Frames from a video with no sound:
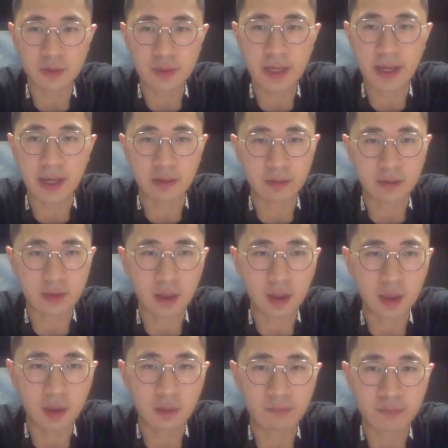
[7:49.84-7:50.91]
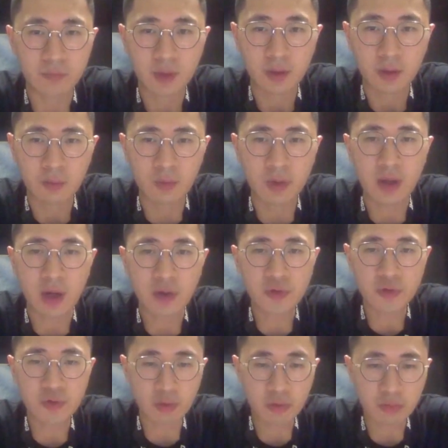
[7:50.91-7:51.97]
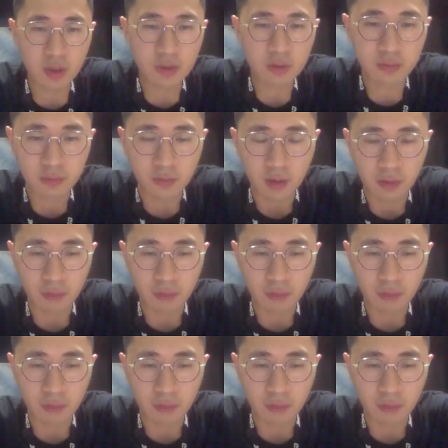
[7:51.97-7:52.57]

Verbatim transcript: yeah, um, with ultra short throw,